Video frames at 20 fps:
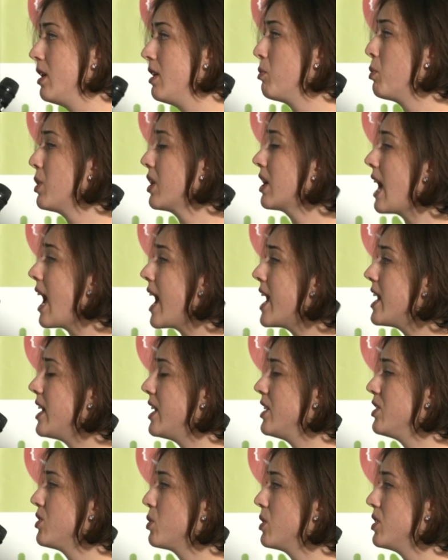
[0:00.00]
We're
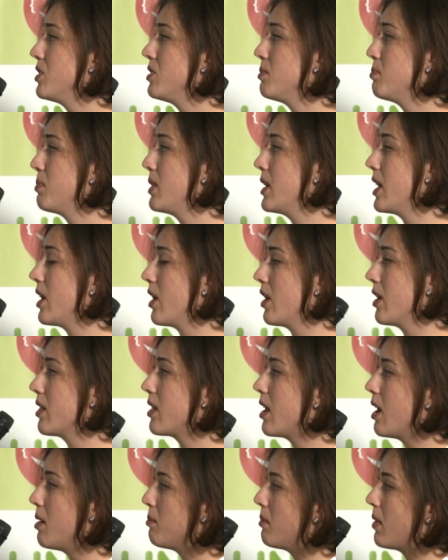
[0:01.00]
guided towards putting our
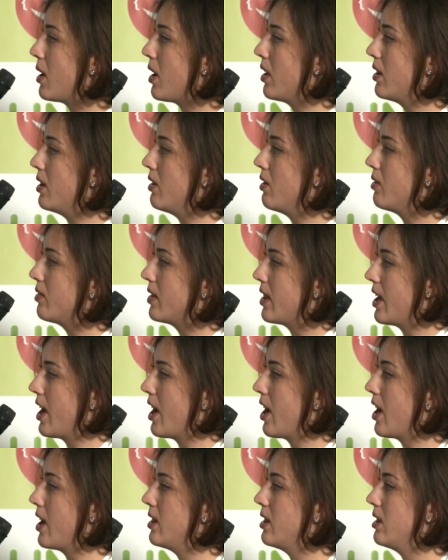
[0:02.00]
thumb on over
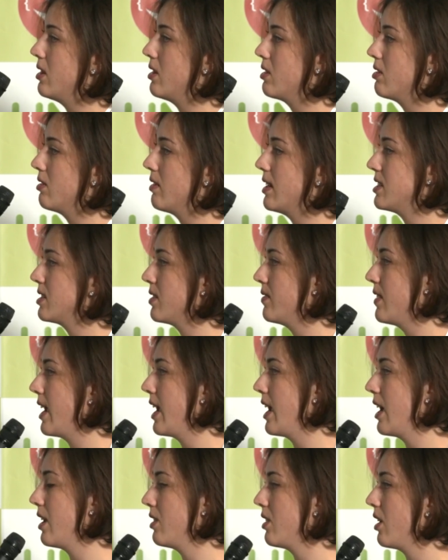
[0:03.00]
there and the rest of the
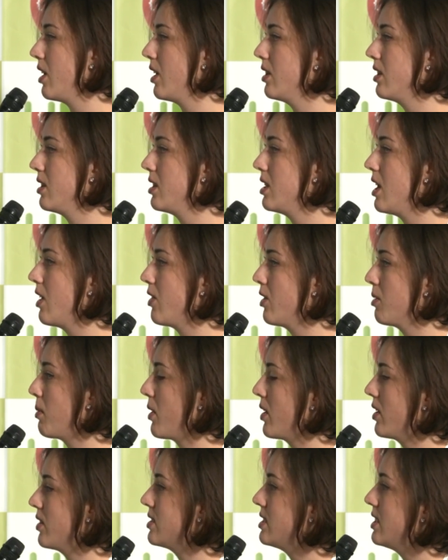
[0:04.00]
hand on the other
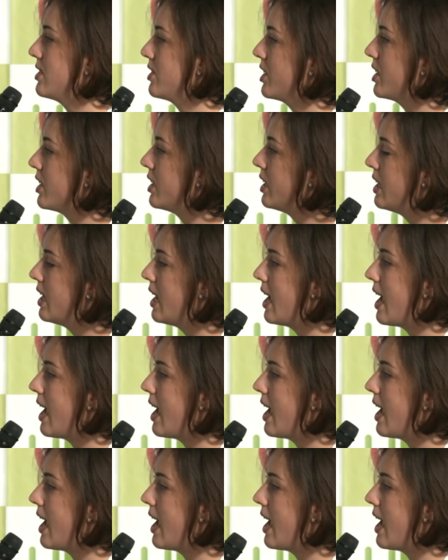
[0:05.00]
part of the scissor.